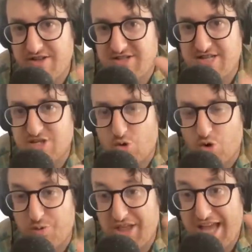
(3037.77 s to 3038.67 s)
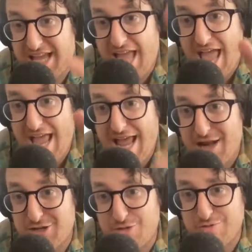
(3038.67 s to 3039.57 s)
It's Discord with a K
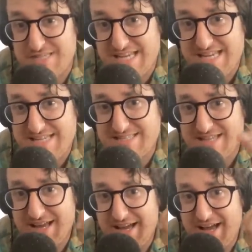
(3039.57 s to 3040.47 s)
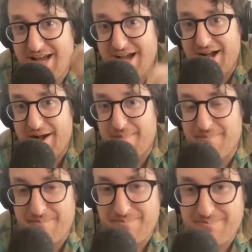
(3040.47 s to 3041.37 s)
and two D's. I heard you're using um, what